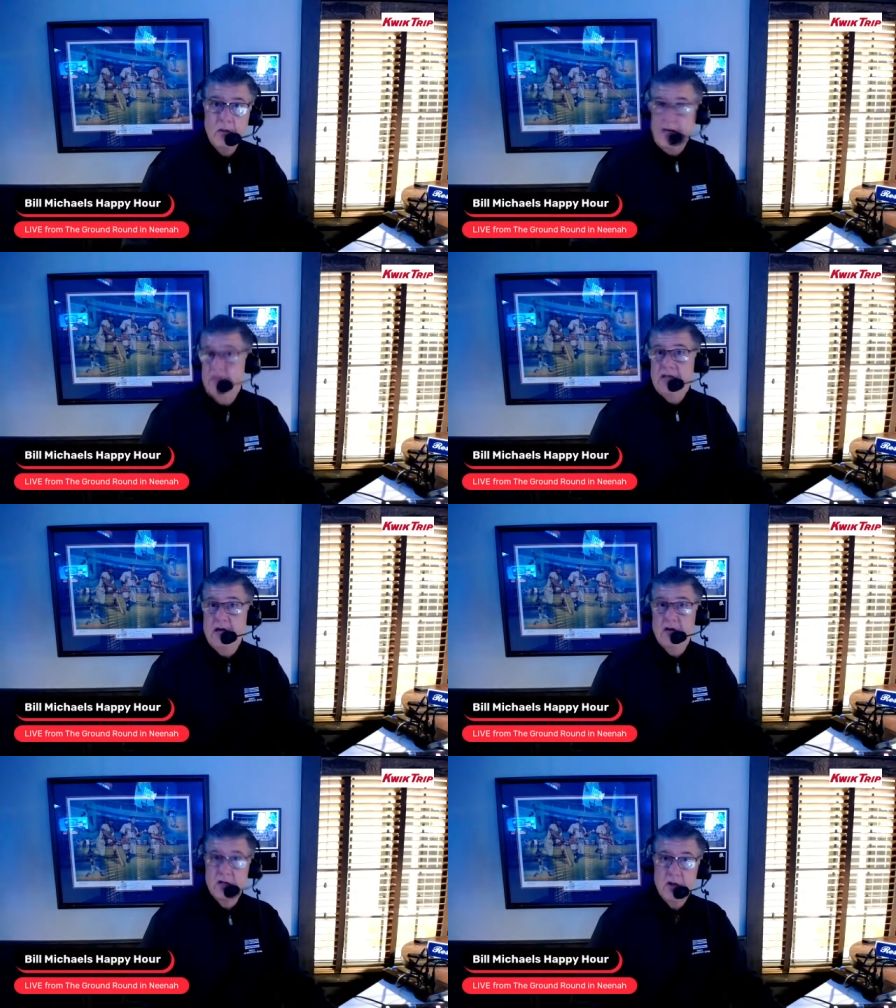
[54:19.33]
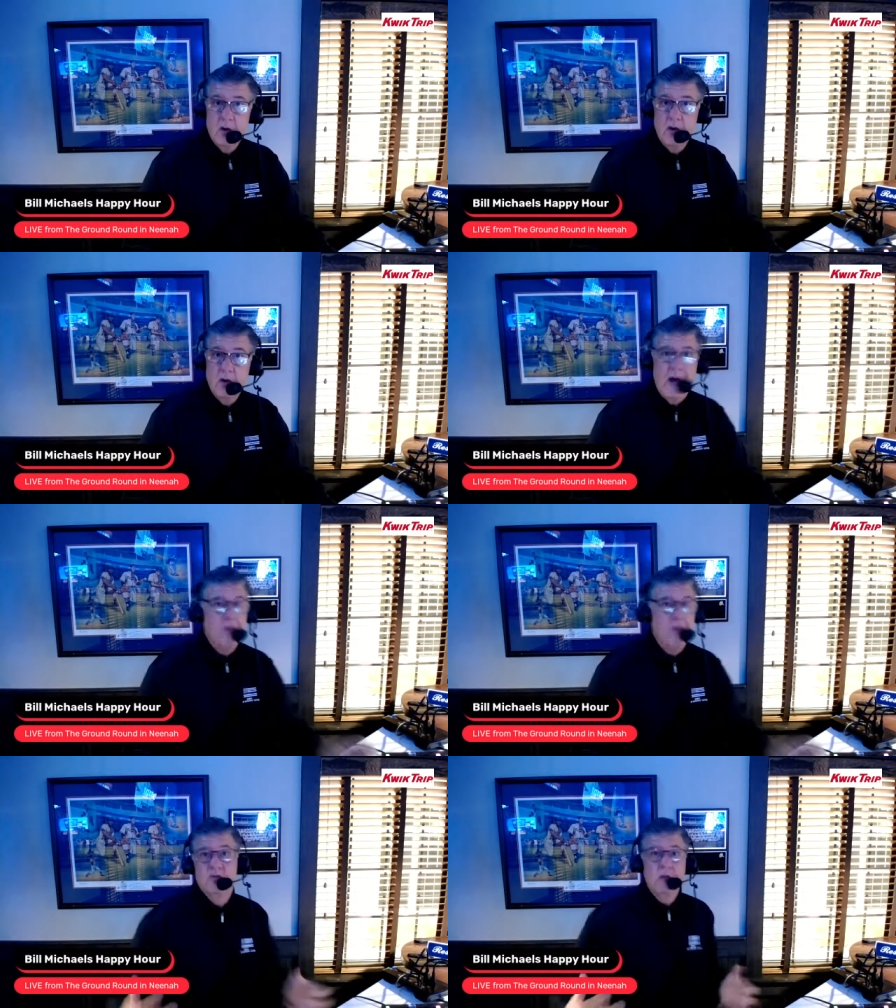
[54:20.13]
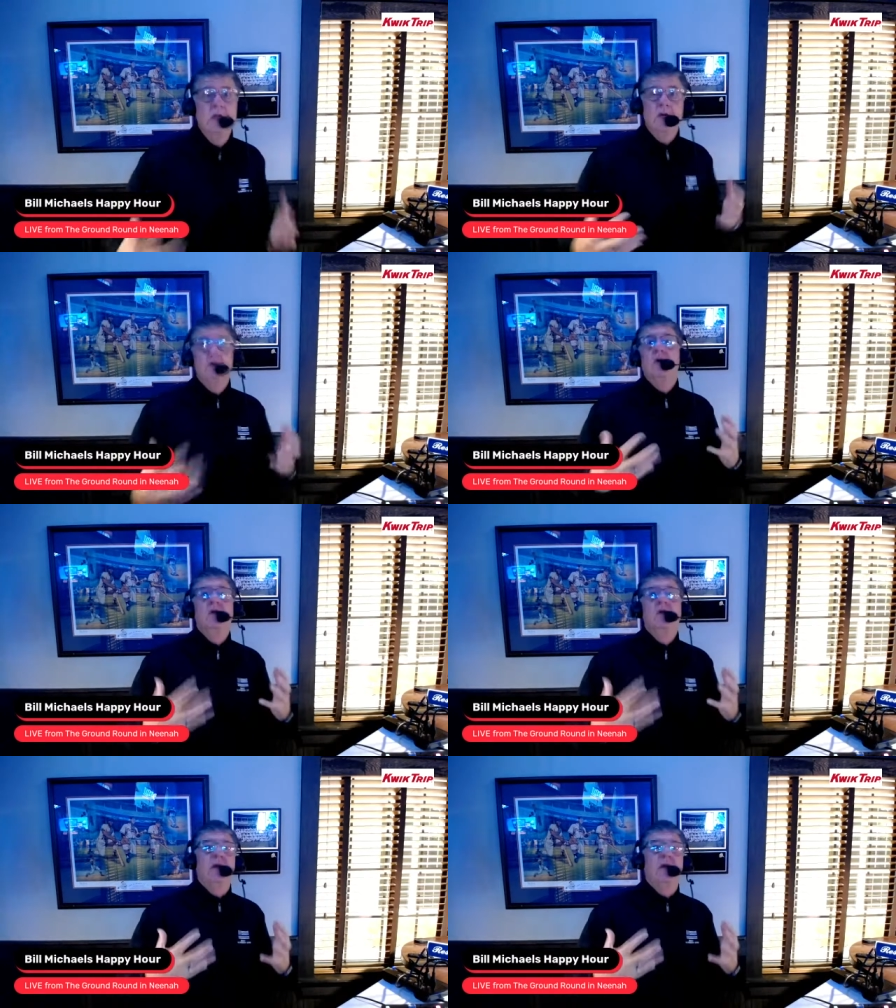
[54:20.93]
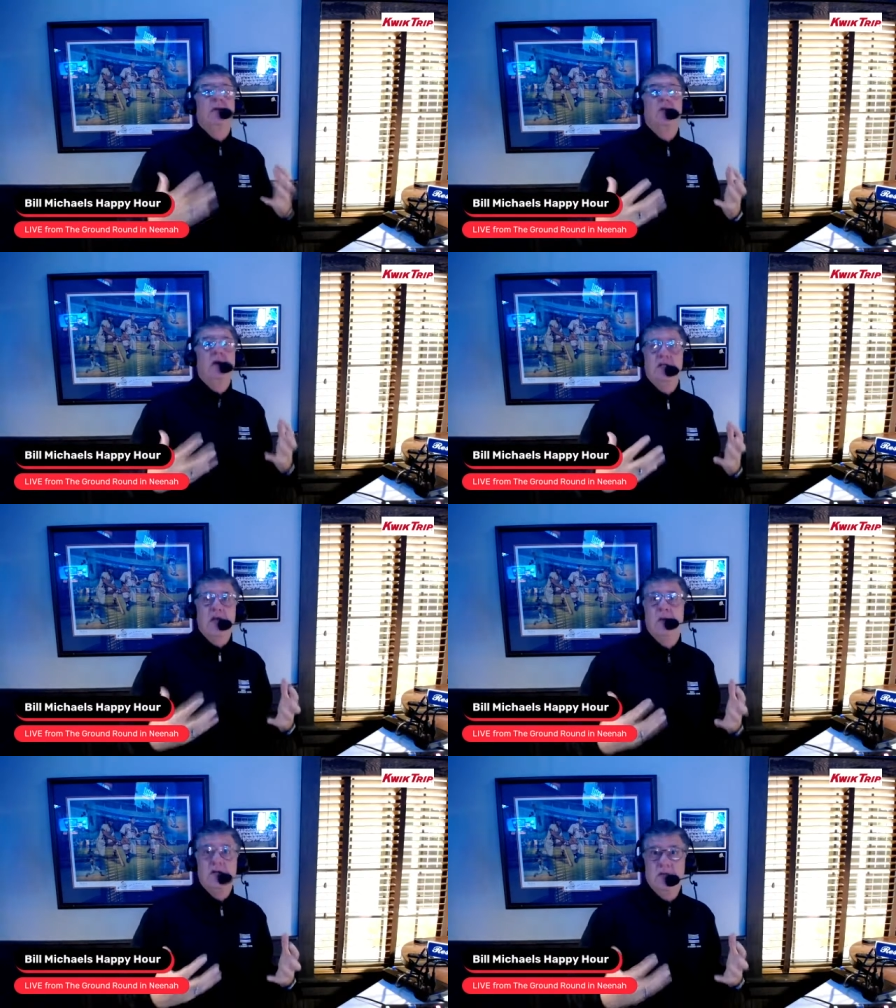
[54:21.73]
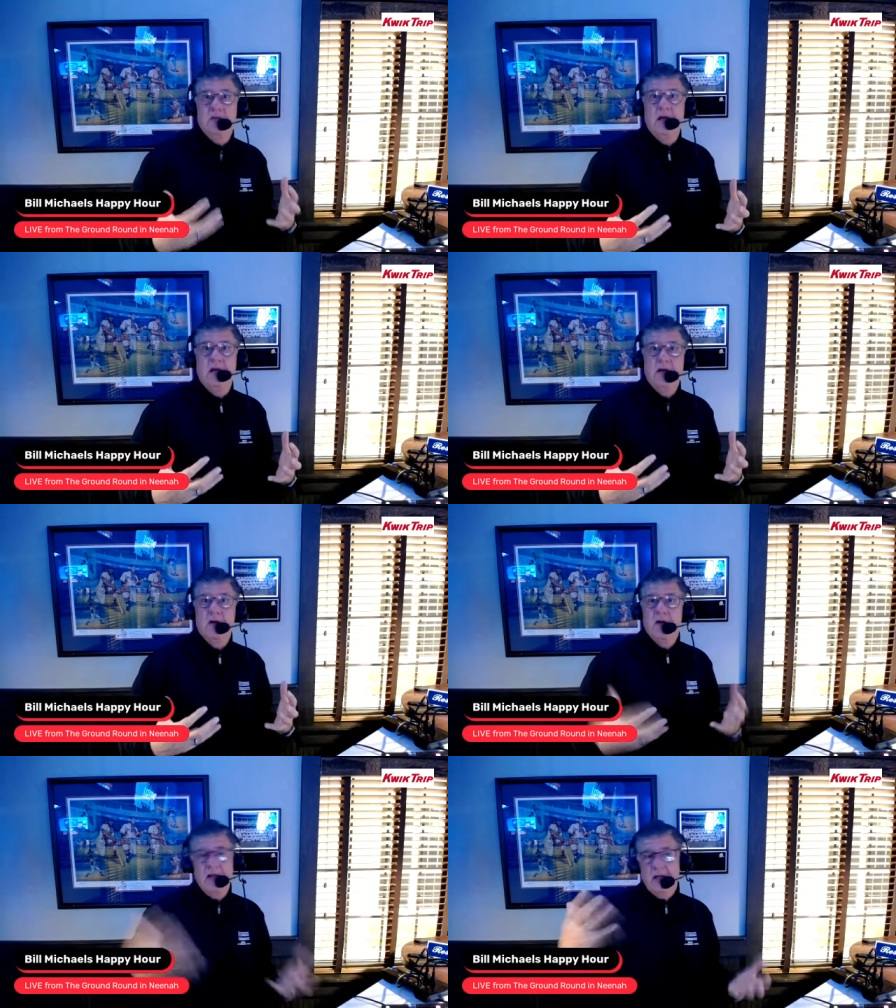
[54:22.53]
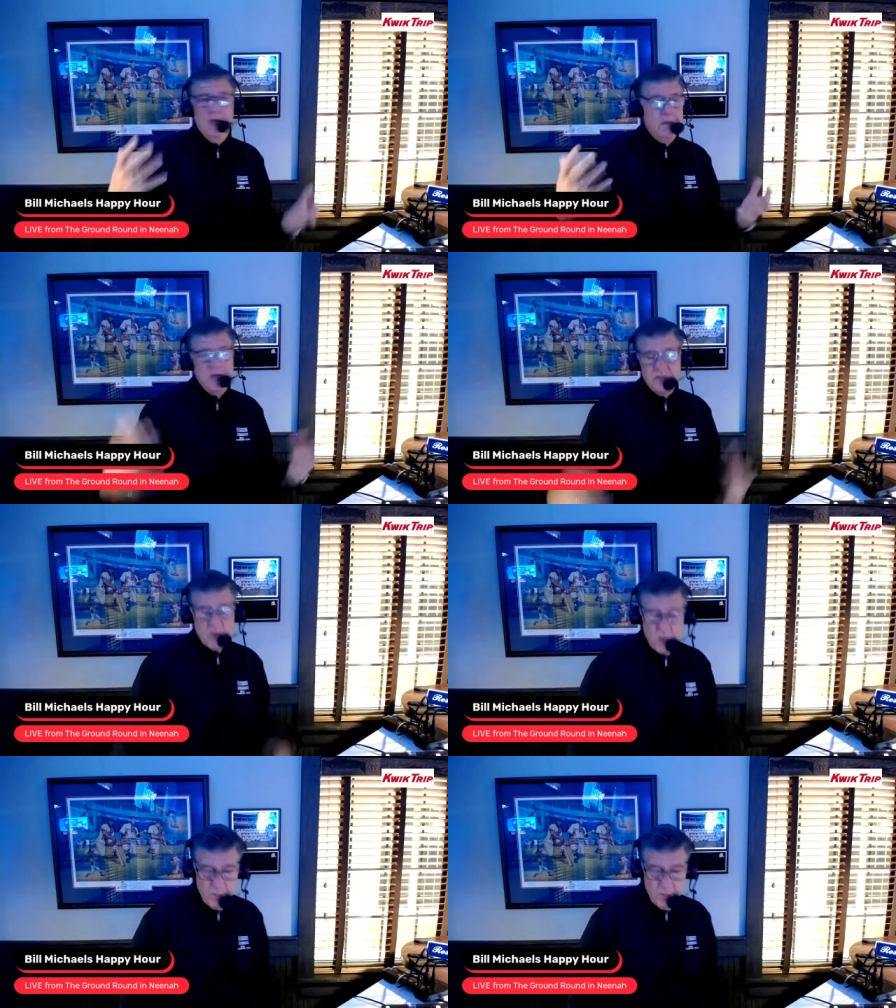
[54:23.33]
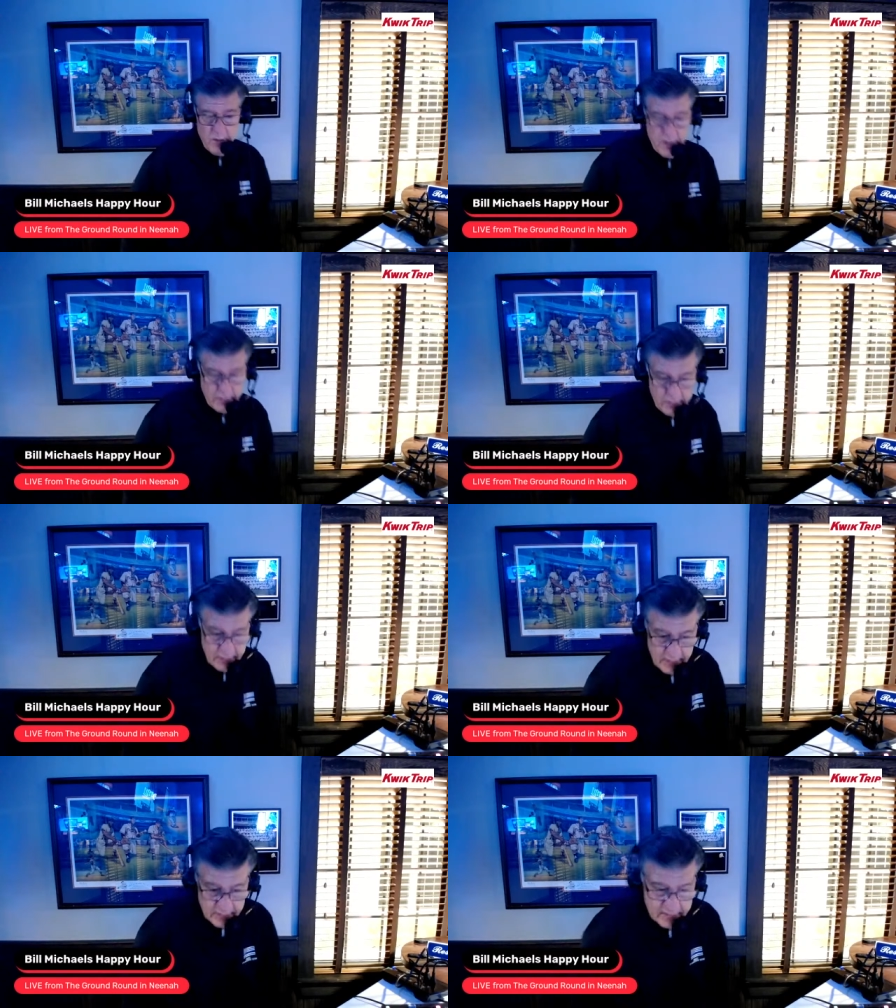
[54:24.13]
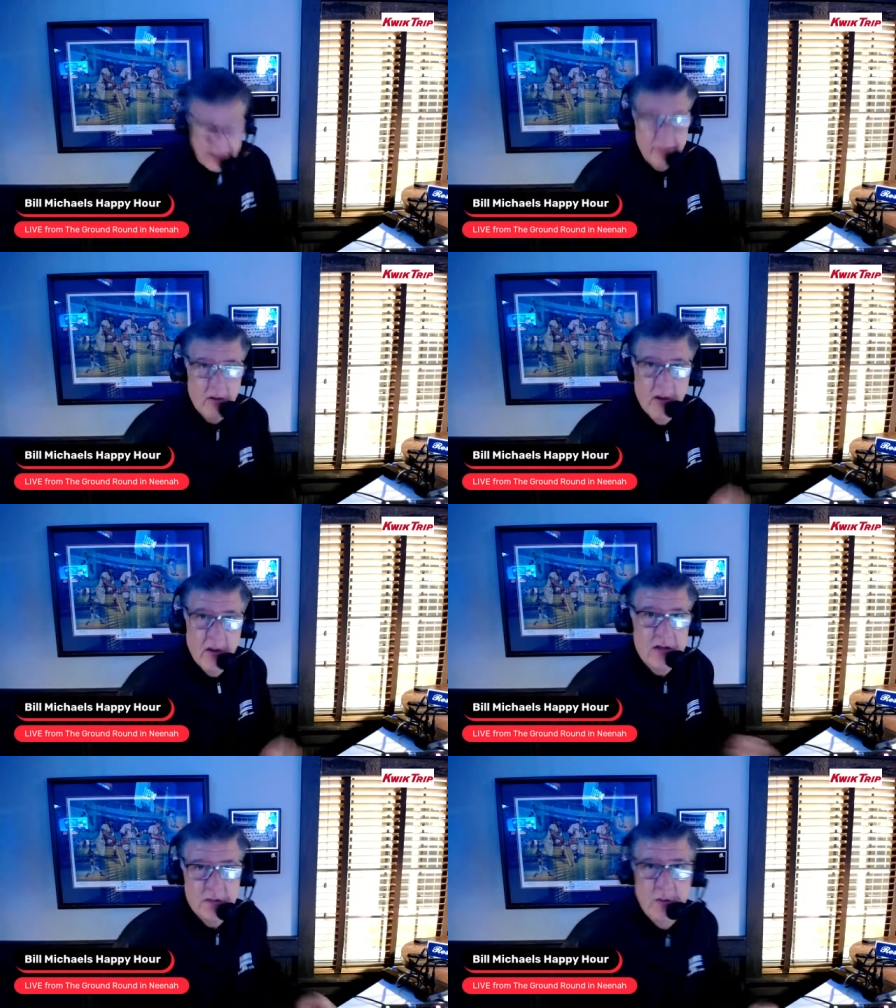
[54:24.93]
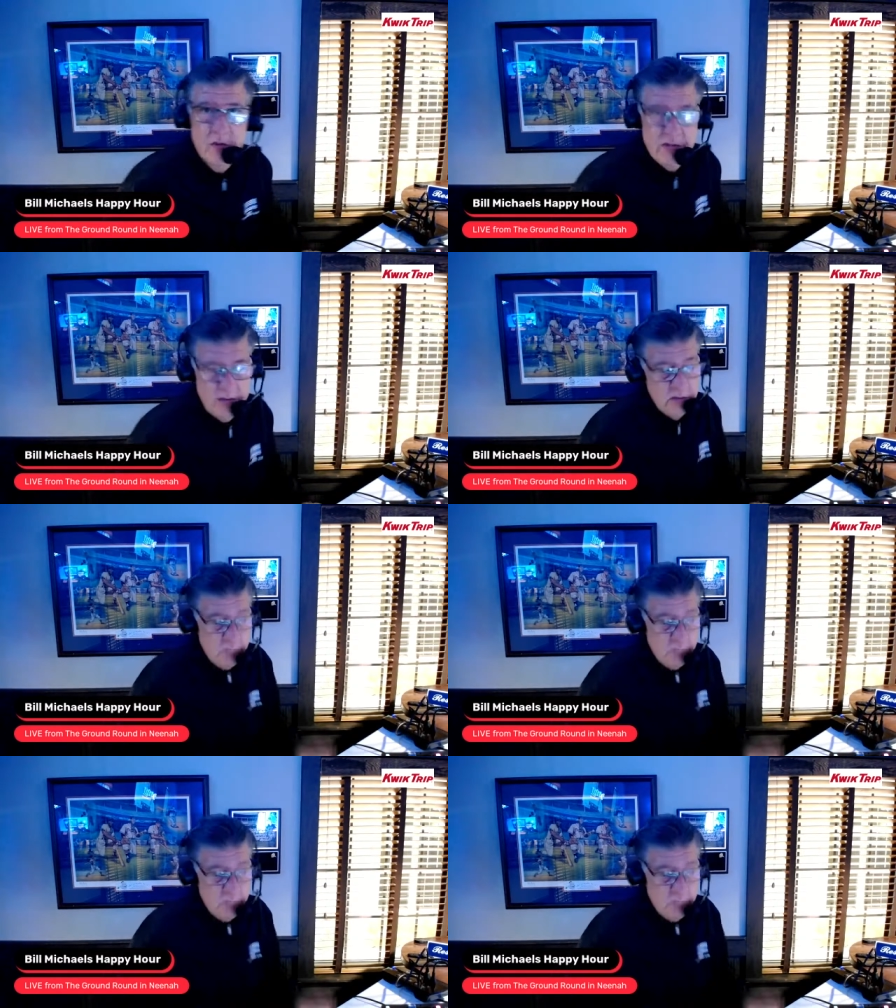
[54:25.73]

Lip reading: when he was down there in goal, I was really rooting for them to win a championship that year, and he ended up getting scored upon and didn't have the greatest of postseasons.